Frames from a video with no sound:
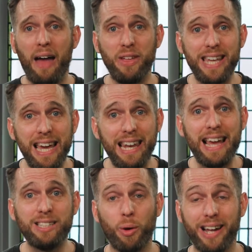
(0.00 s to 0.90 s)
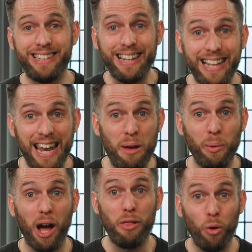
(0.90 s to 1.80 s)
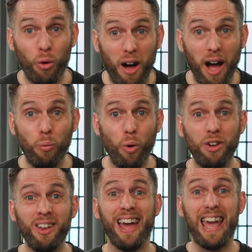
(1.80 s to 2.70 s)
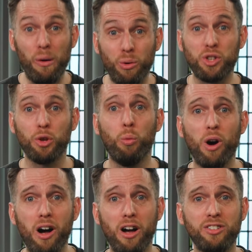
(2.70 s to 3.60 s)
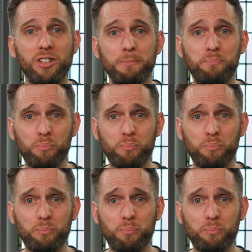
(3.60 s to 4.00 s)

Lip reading: And the year later, when I didn't get it, when I thought that I would, it was the worst.